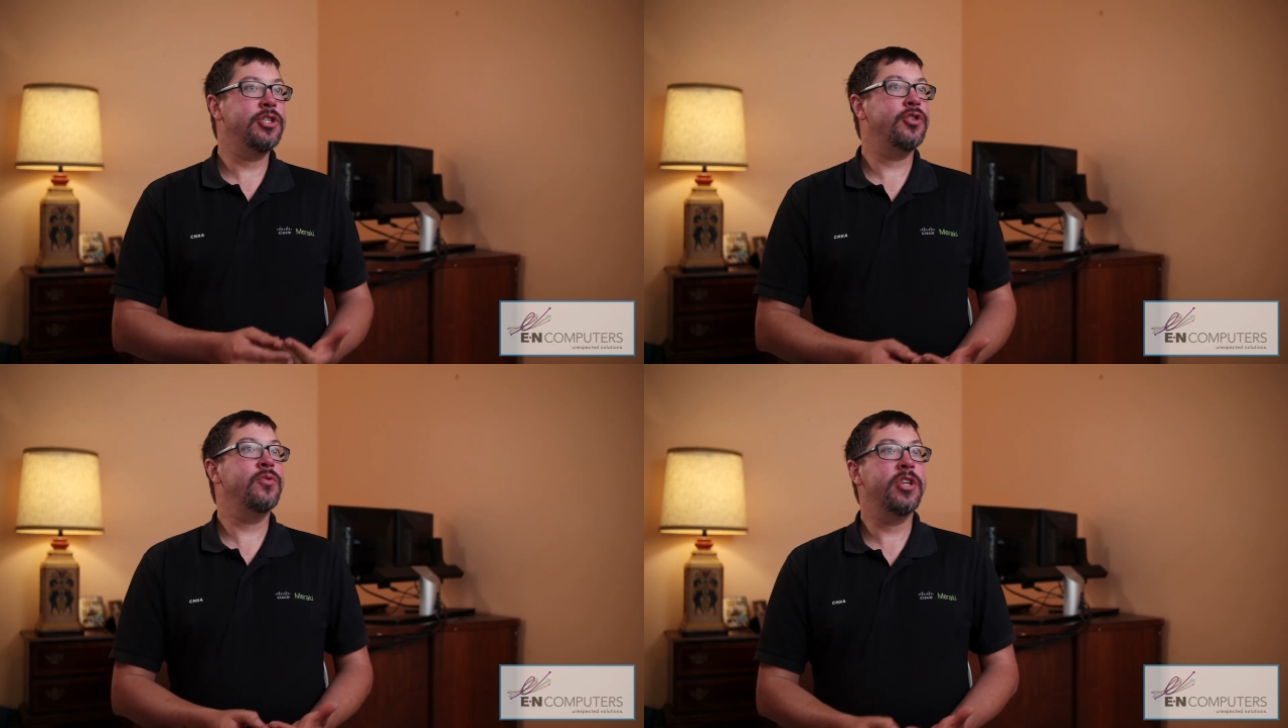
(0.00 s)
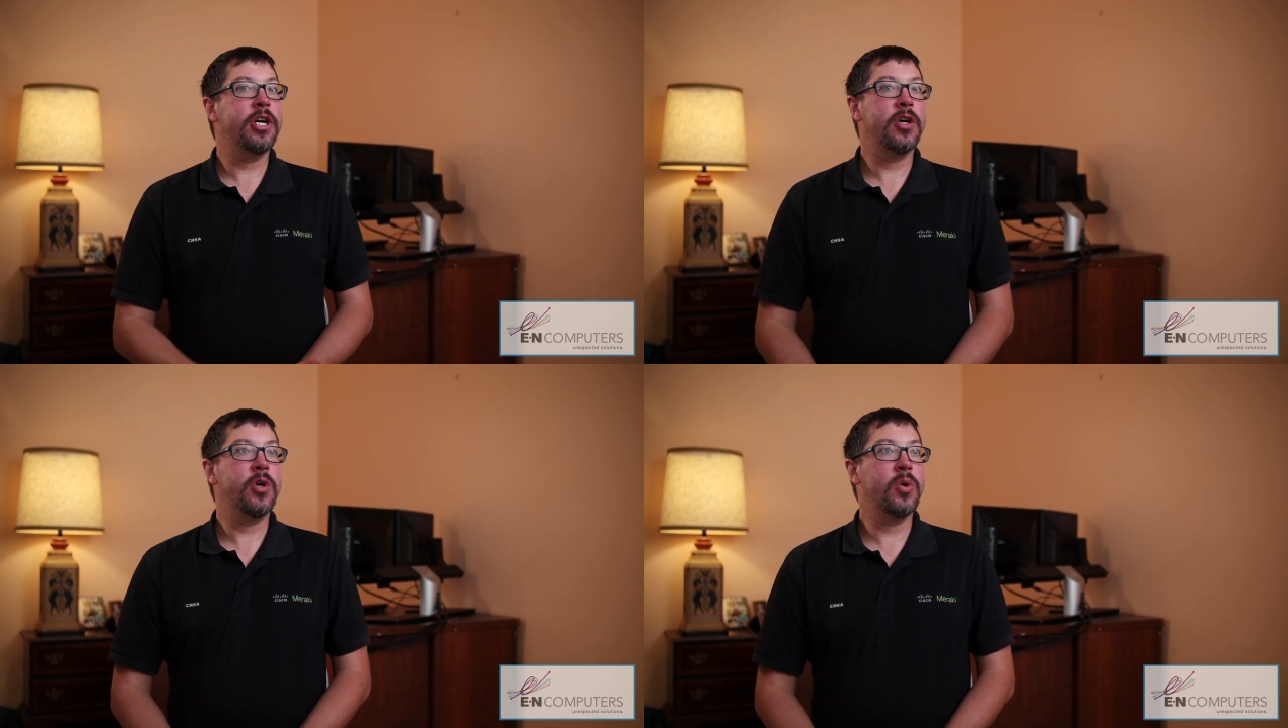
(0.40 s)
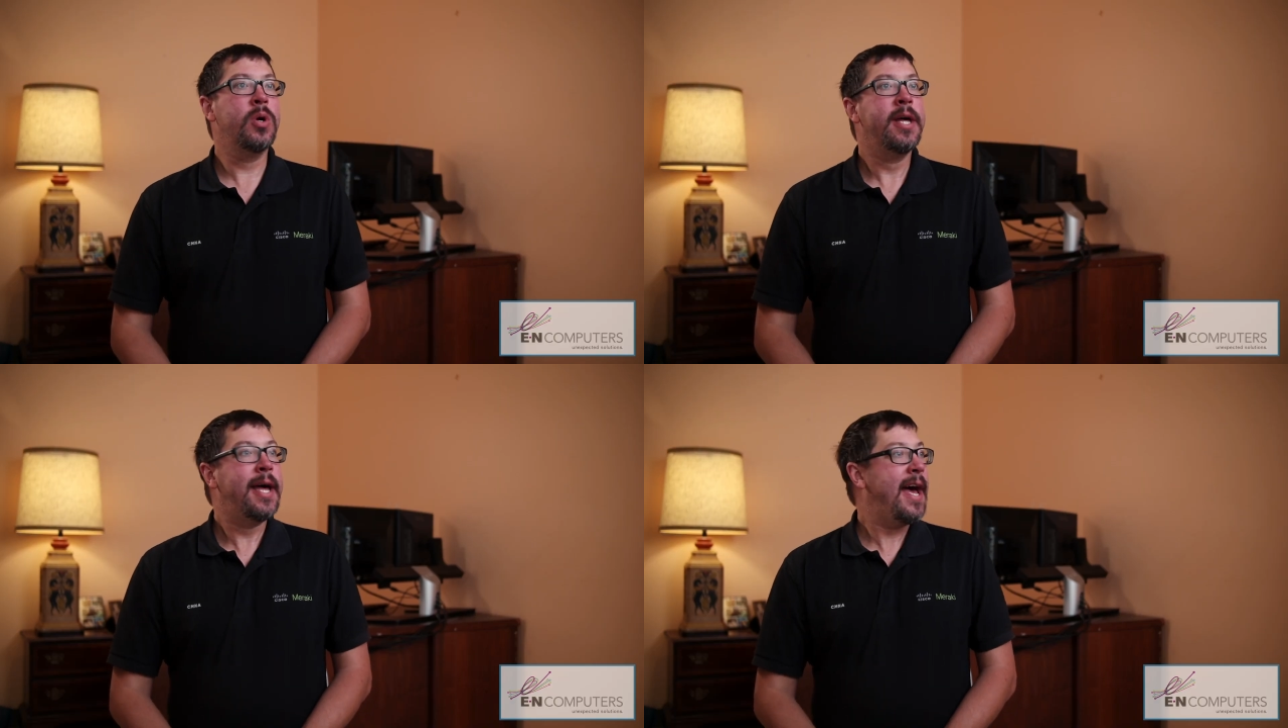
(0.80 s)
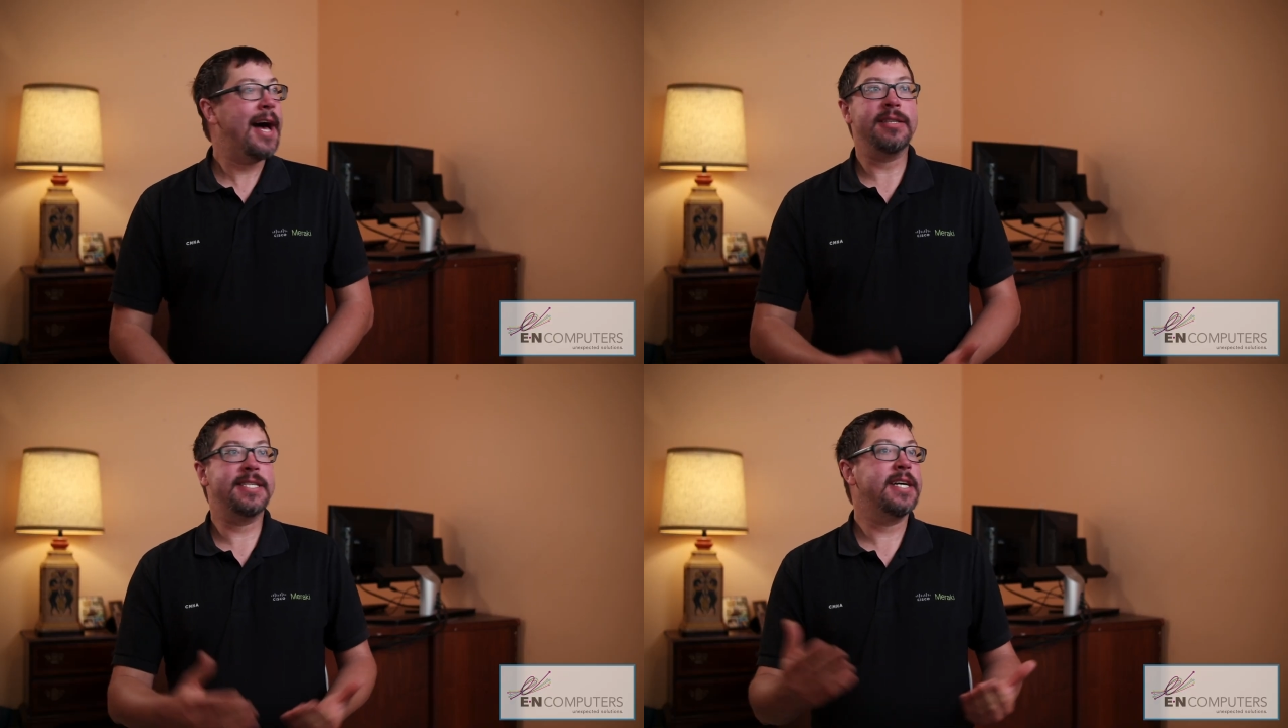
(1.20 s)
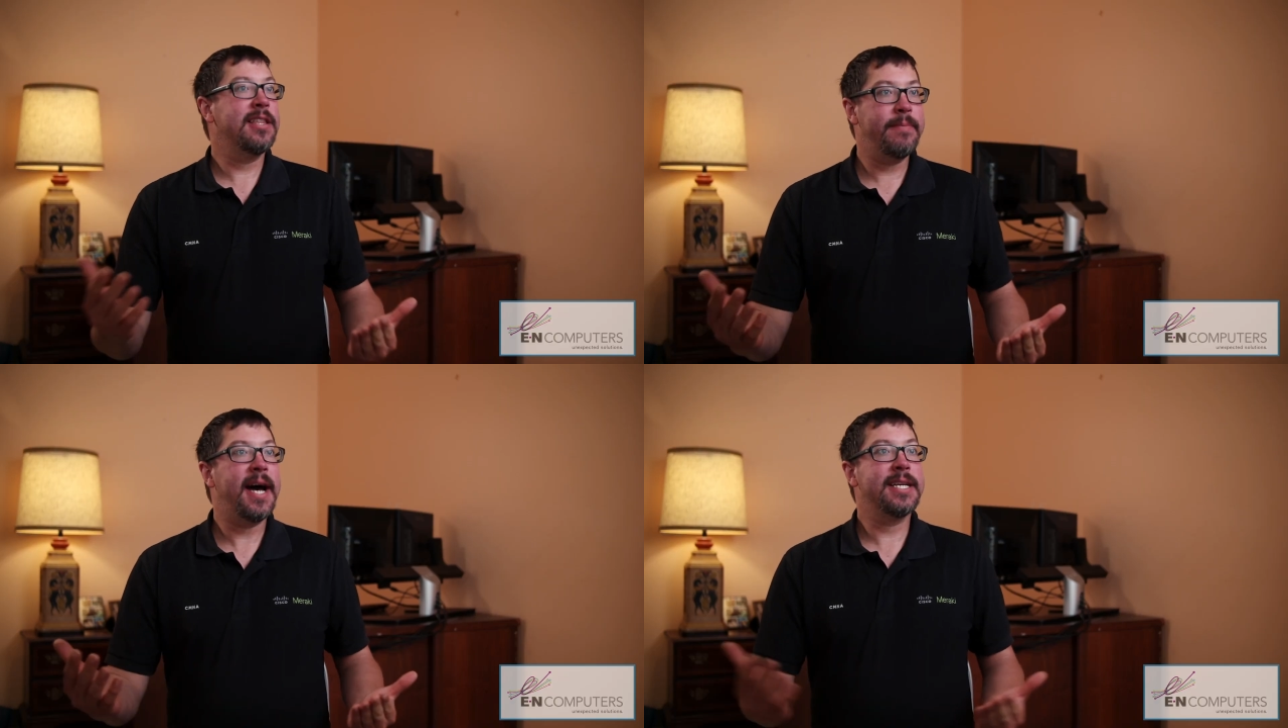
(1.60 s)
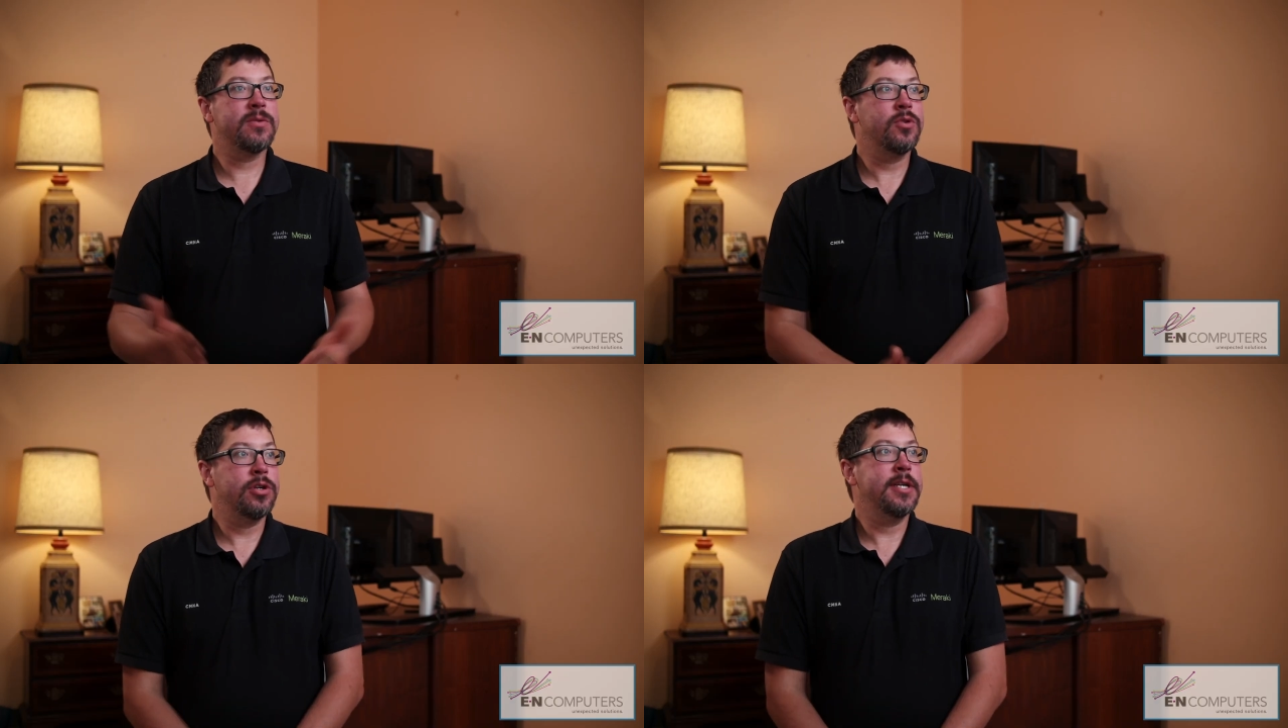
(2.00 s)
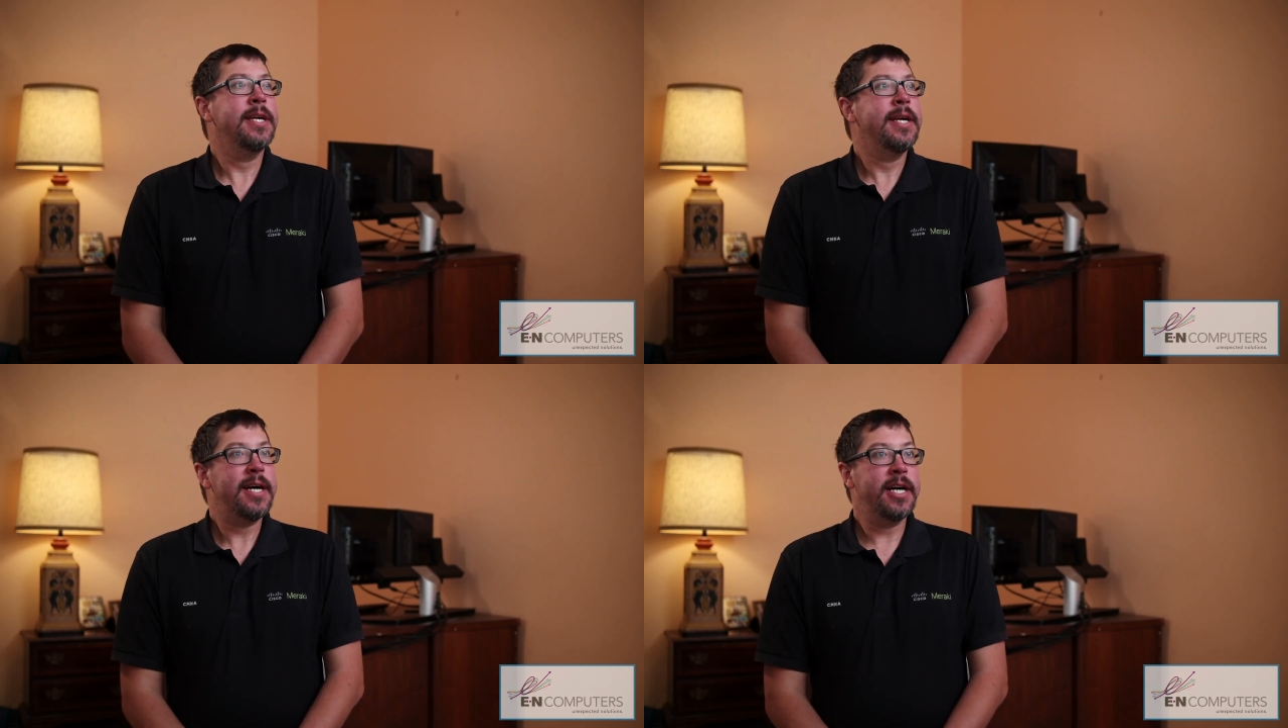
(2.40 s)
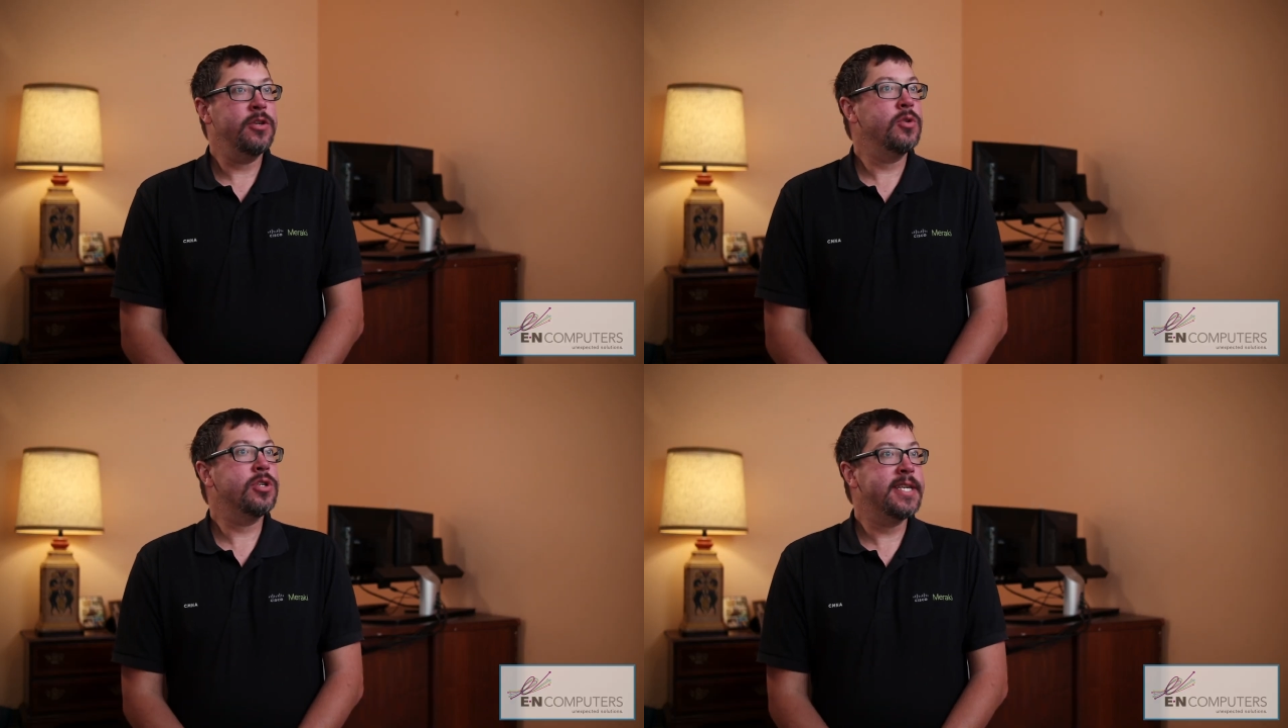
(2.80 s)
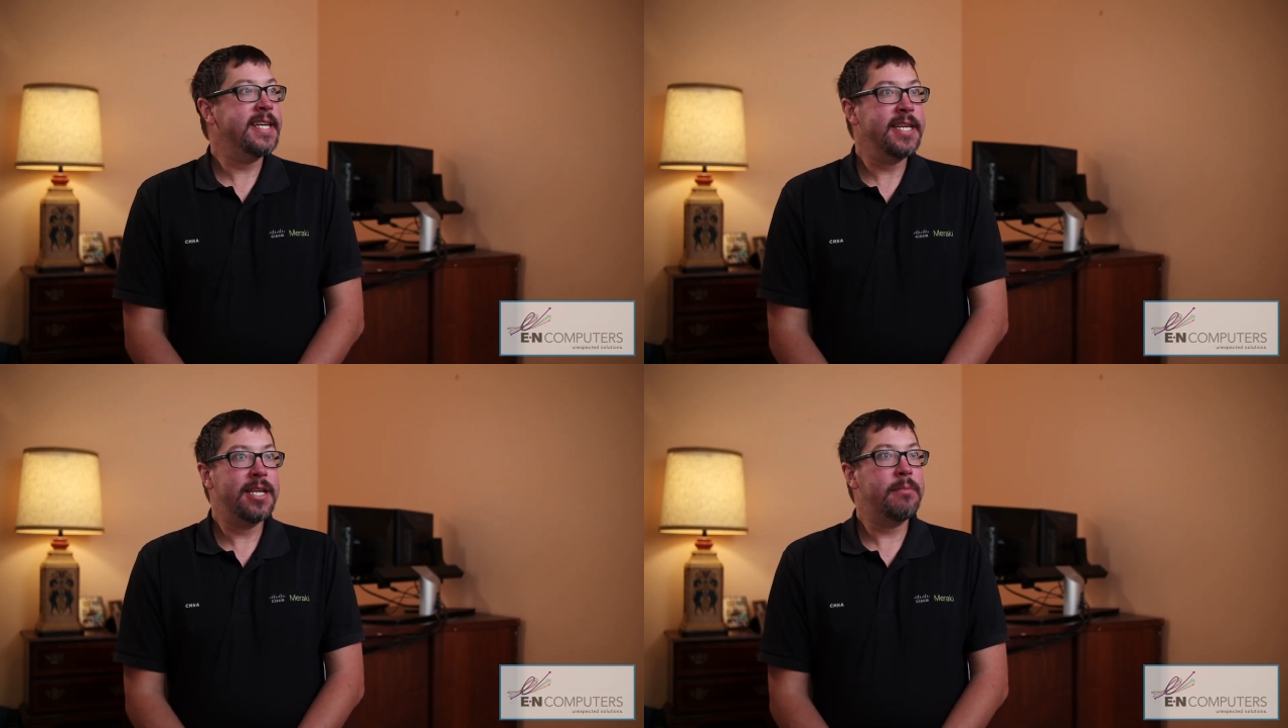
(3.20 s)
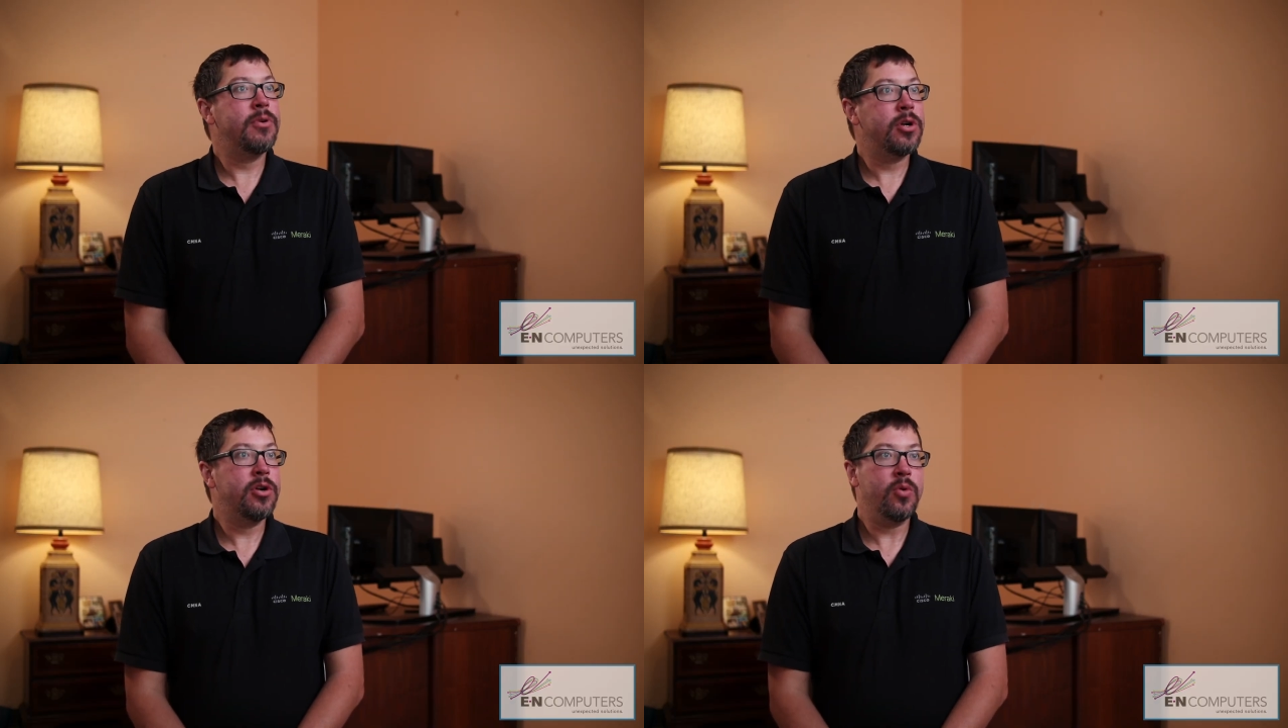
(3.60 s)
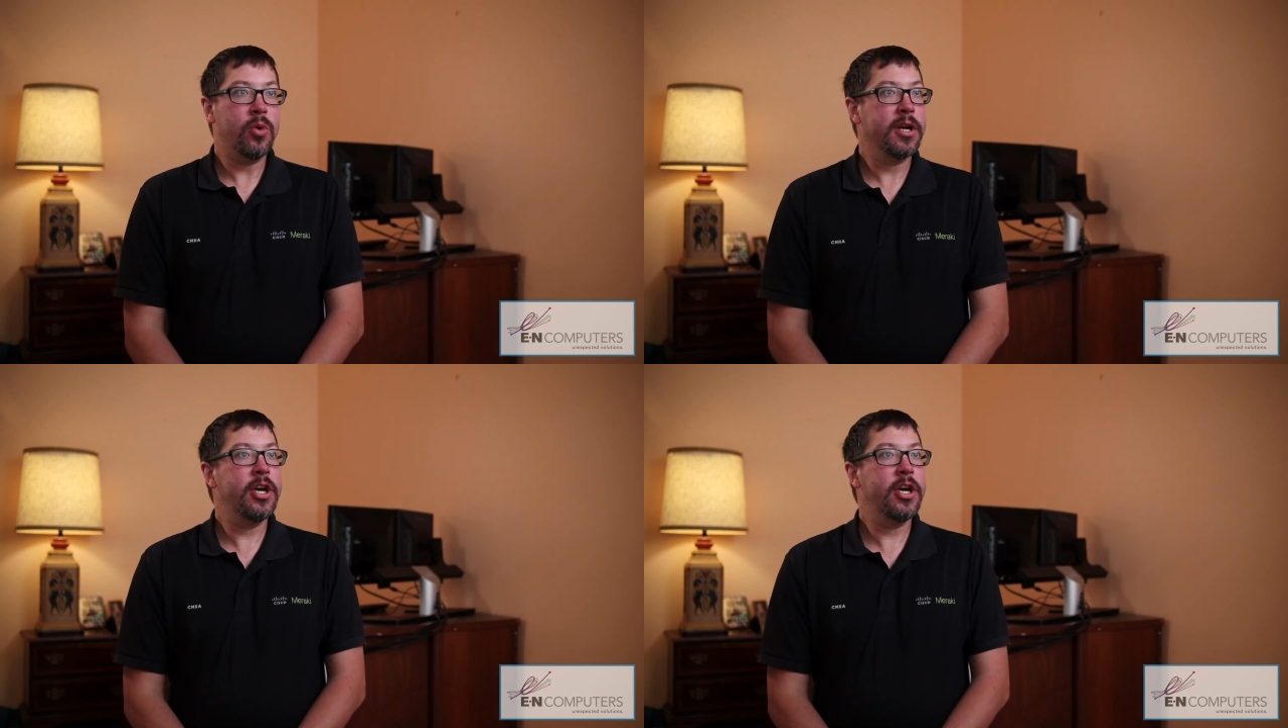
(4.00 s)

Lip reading: that you know outside of the password, usually a number or a